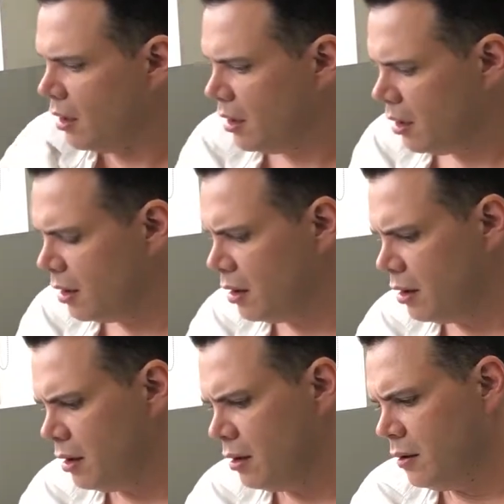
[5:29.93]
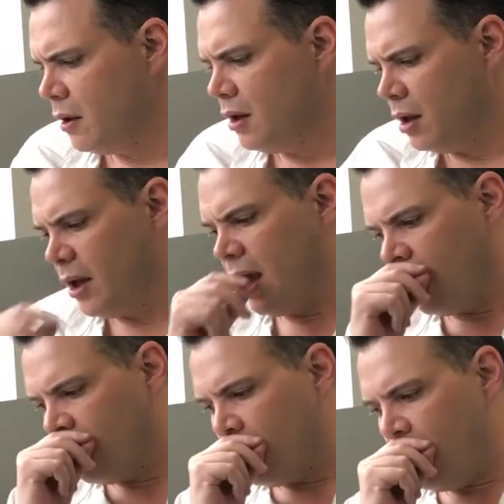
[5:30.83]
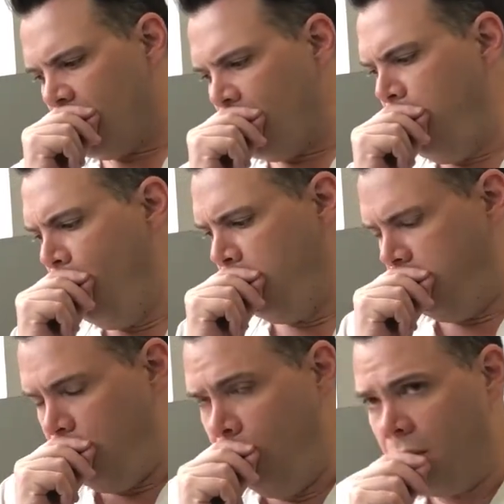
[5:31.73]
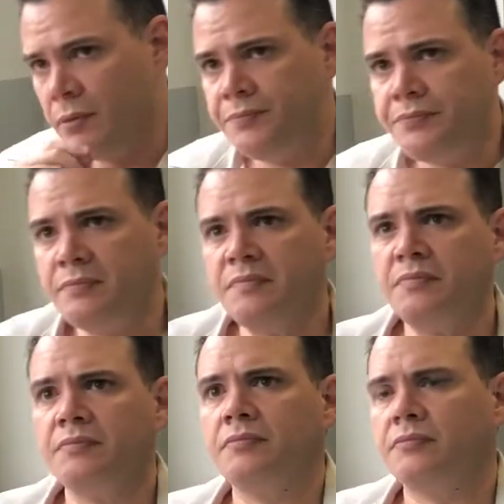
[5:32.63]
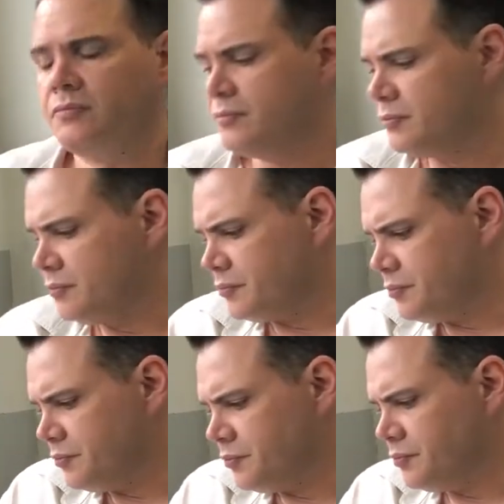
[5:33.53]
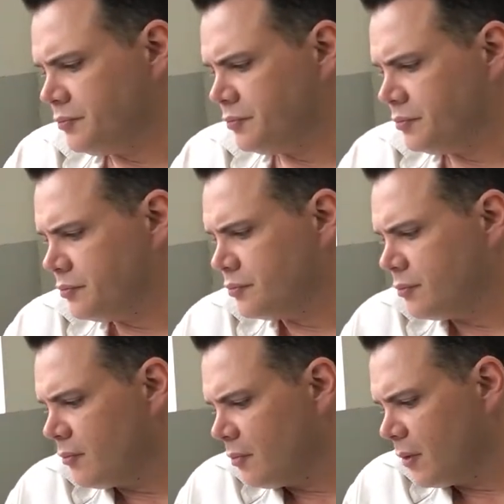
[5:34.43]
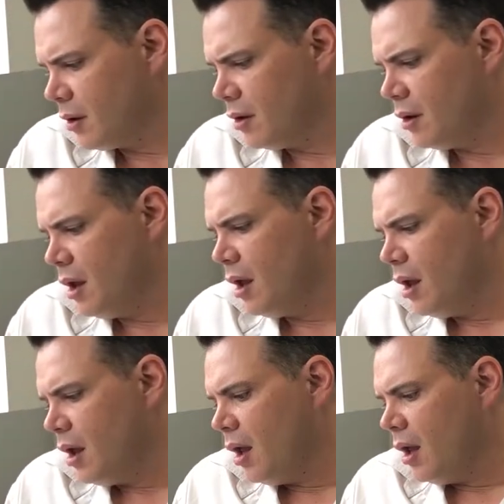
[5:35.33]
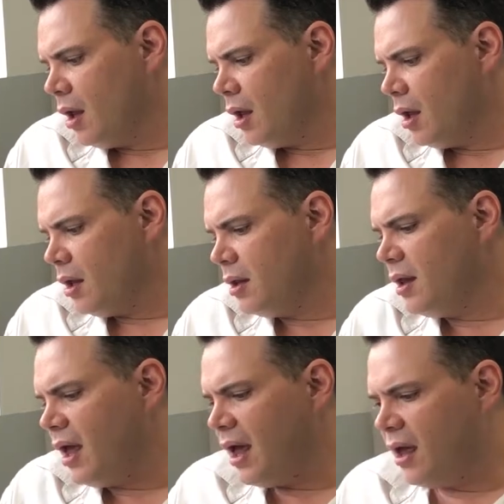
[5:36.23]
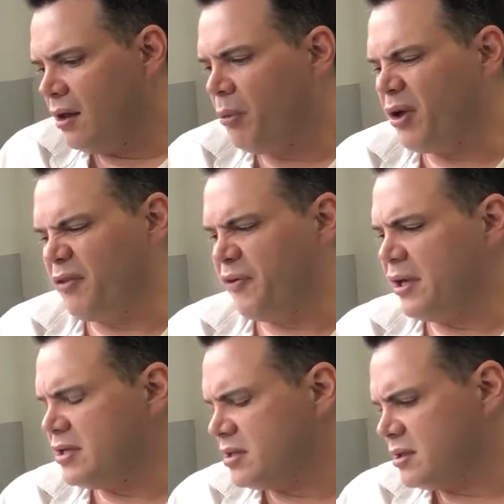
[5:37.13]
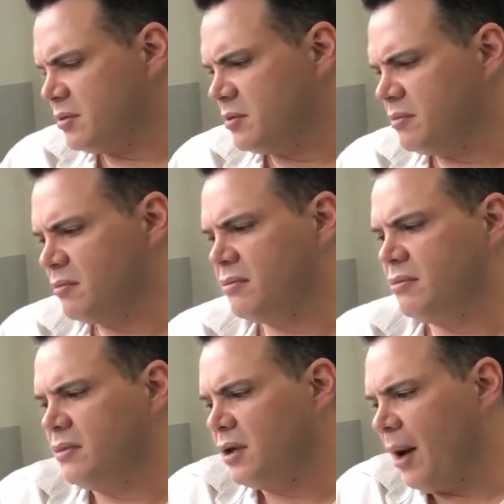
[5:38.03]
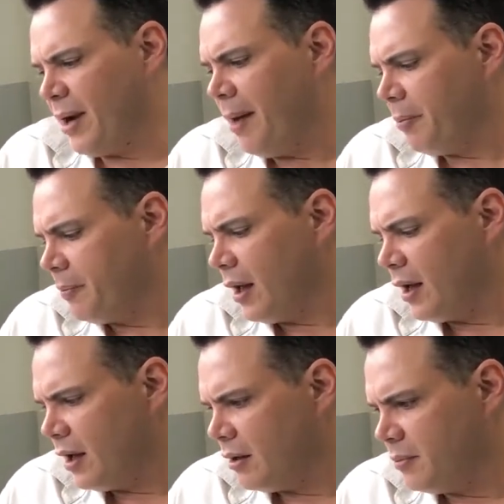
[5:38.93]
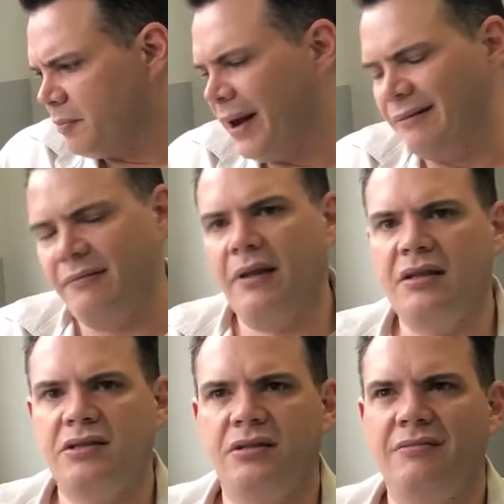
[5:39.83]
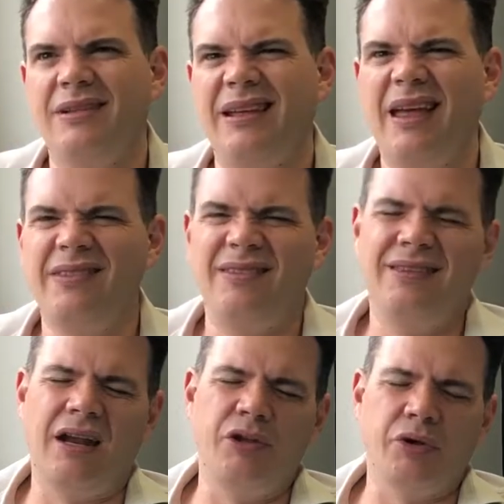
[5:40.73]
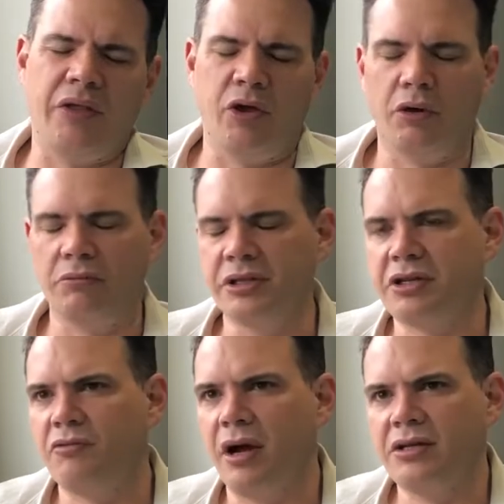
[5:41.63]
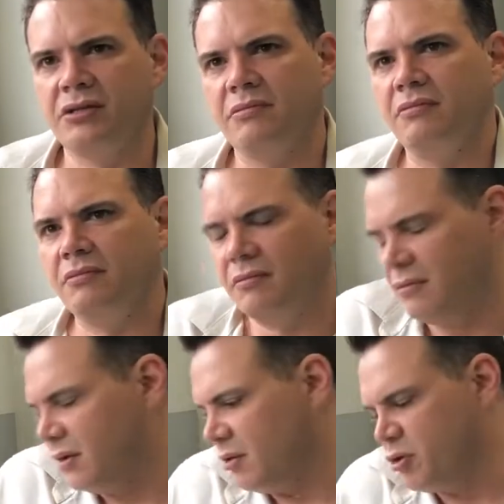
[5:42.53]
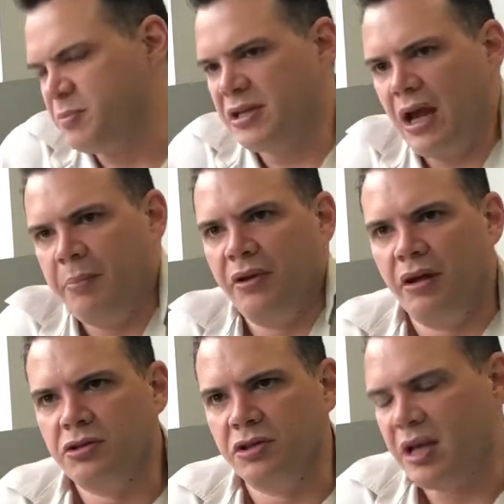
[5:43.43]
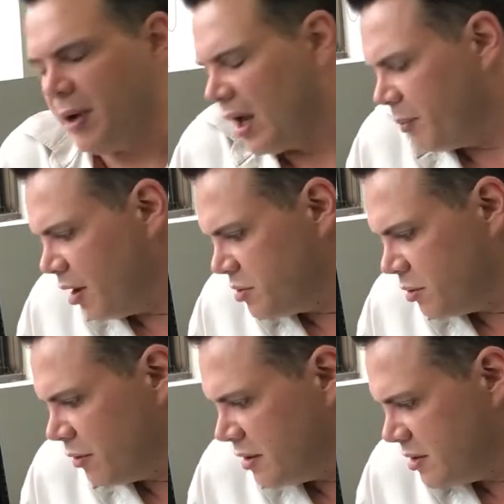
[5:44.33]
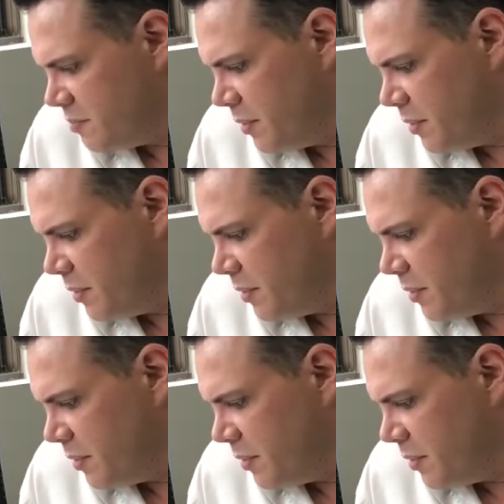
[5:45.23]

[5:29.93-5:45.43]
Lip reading: Saturday meeting, but probably fair to say that spring racing is well and truly in the rearview mirror. We got the Villiers coming up, but that's and you'll get the odd listed race, Christmas Cup and those sort of Summer Cup, those sort of races.